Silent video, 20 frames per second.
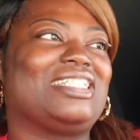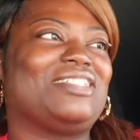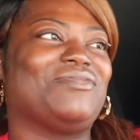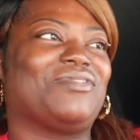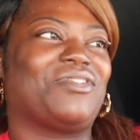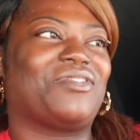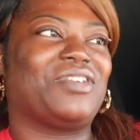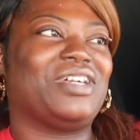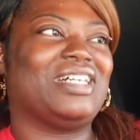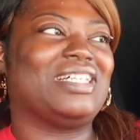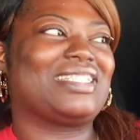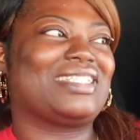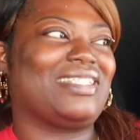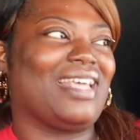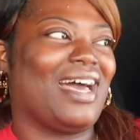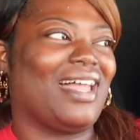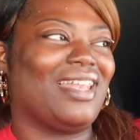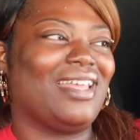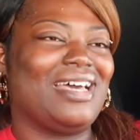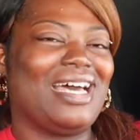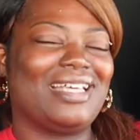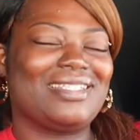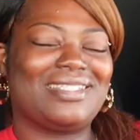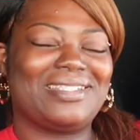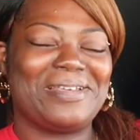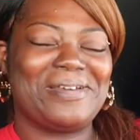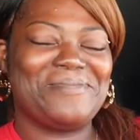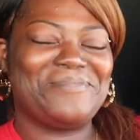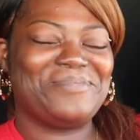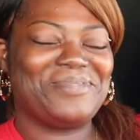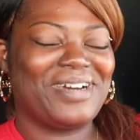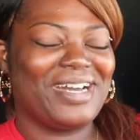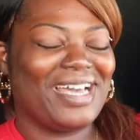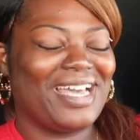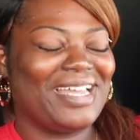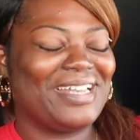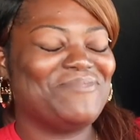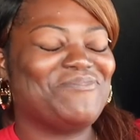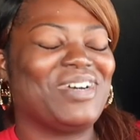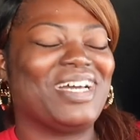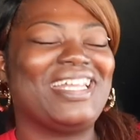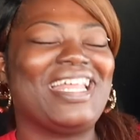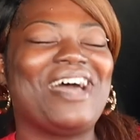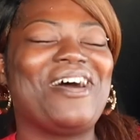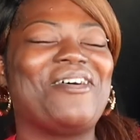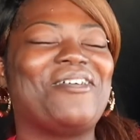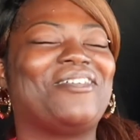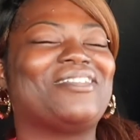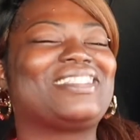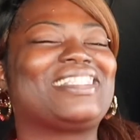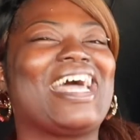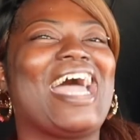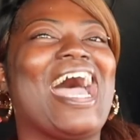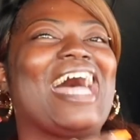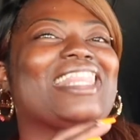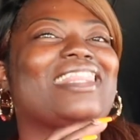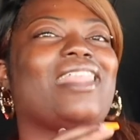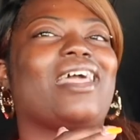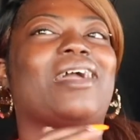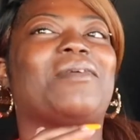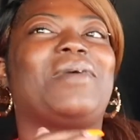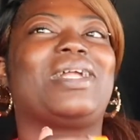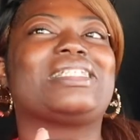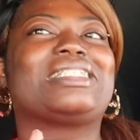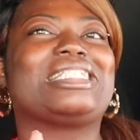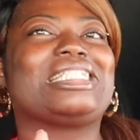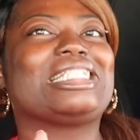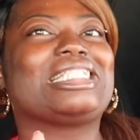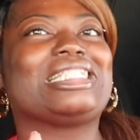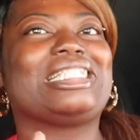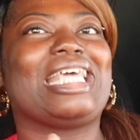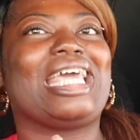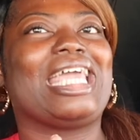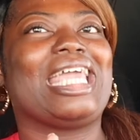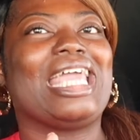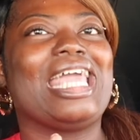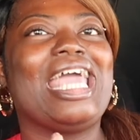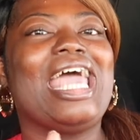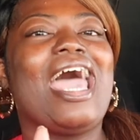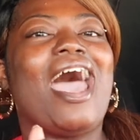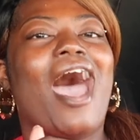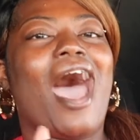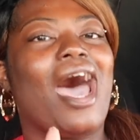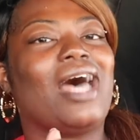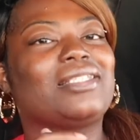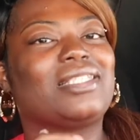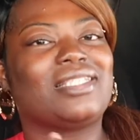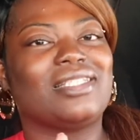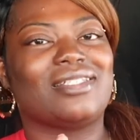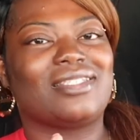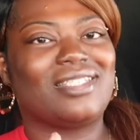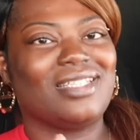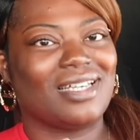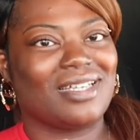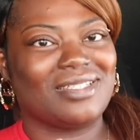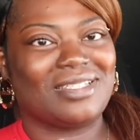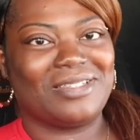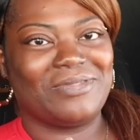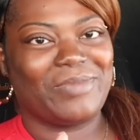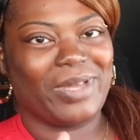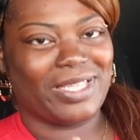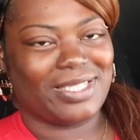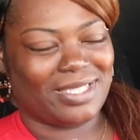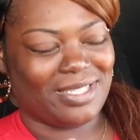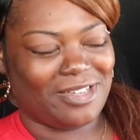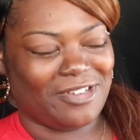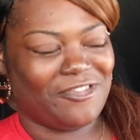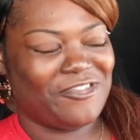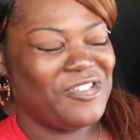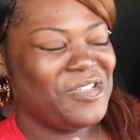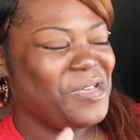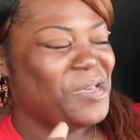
She was real solid. I said, but that whole thing, I think about it to this day, I still chuckle to myself.